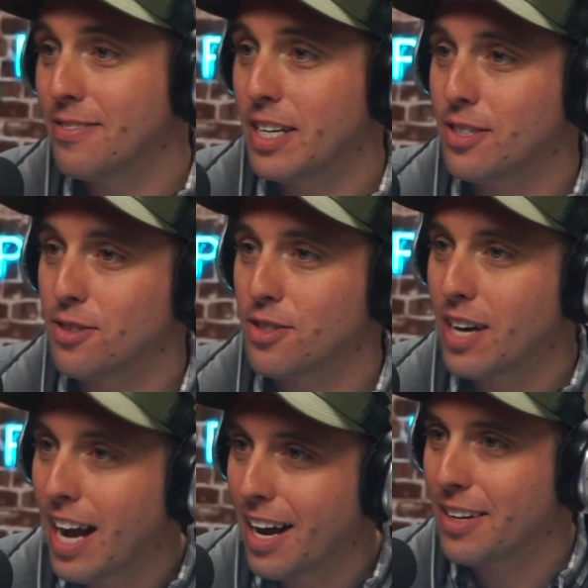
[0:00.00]
Rachel
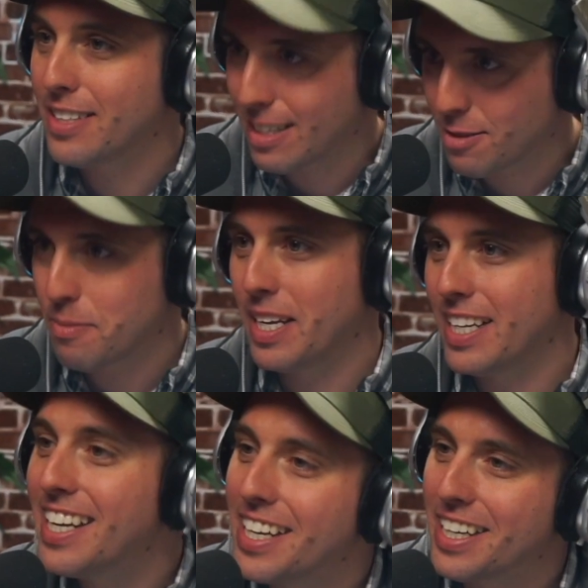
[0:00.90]
Stroud, thanks for
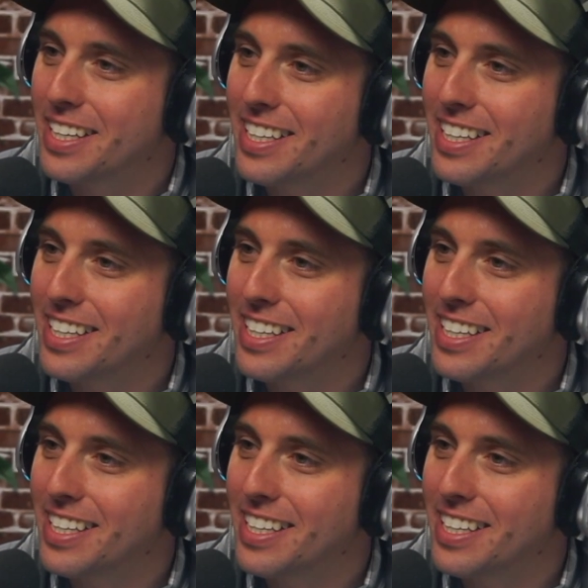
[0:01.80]
being here.